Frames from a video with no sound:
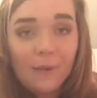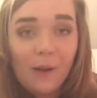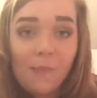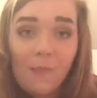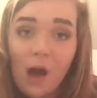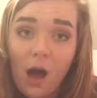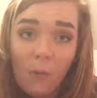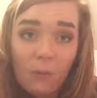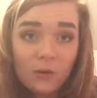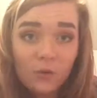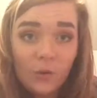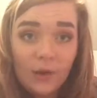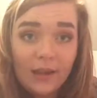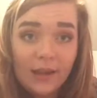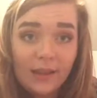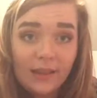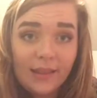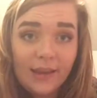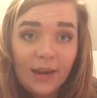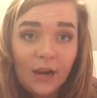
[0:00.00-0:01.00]
My mom was
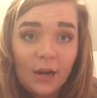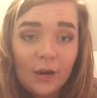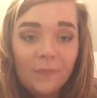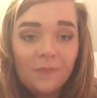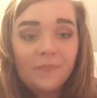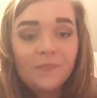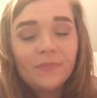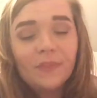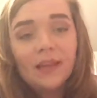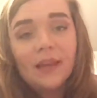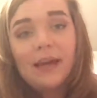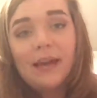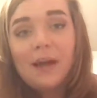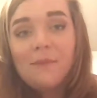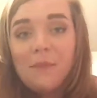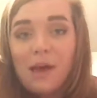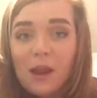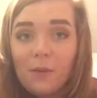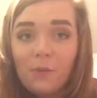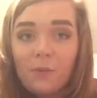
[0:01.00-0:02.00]
waiting there, and
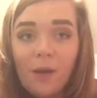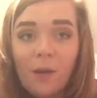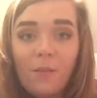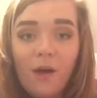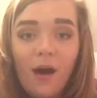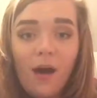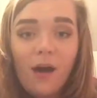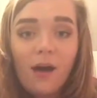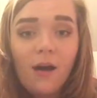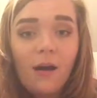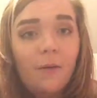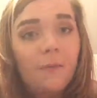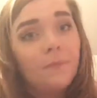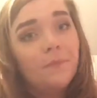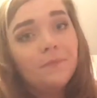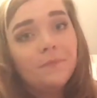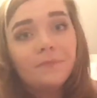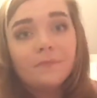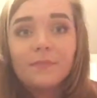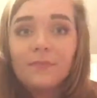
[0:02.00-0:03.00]
I met up with my
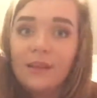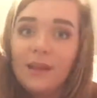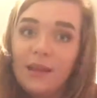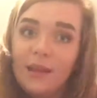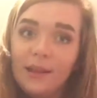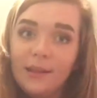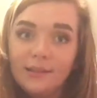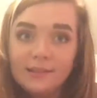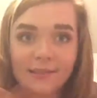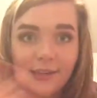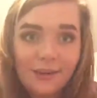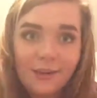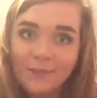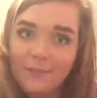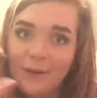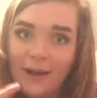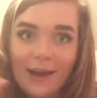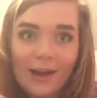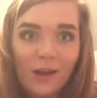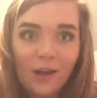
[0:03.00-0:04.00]
mom and said
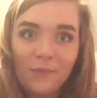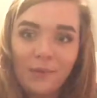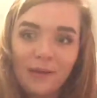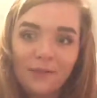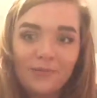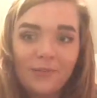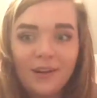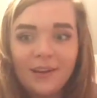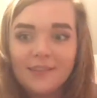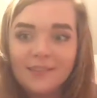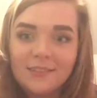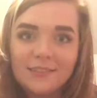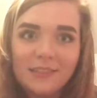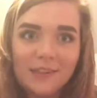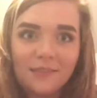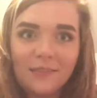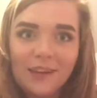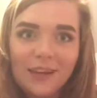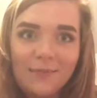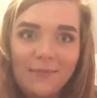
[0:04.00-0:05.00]
goodbye to all my friends and
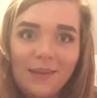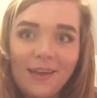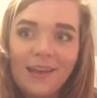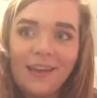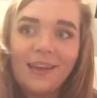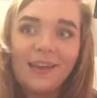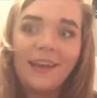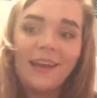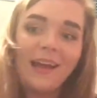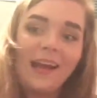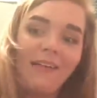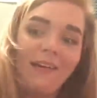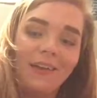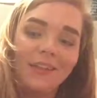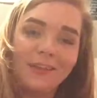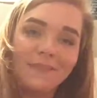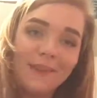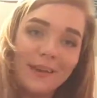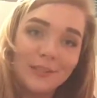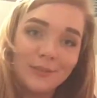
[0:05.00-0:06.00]
stuff that I made, and I got like
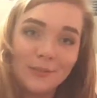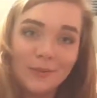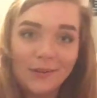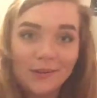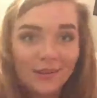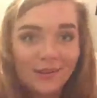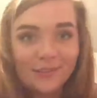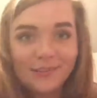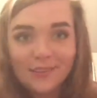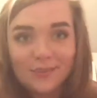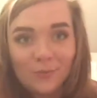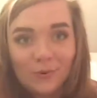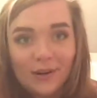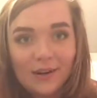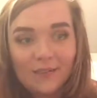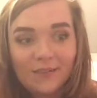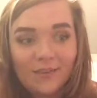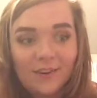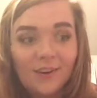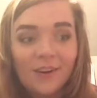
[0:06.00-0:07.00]
their Facebooks and
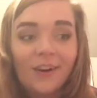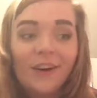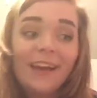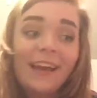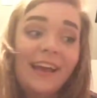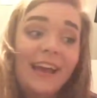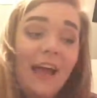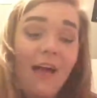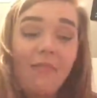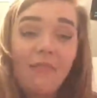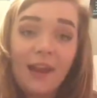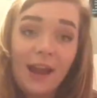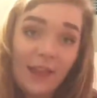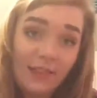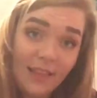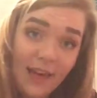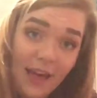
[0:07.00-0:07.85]
whatever, and then I